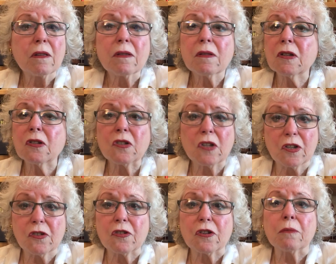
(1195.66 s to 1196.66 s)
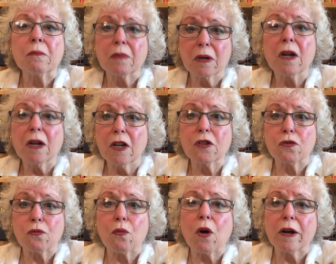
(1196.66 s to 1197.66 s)
The system is
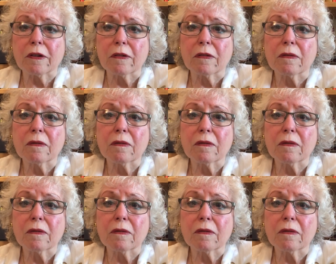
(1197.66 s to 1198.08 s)
rotten.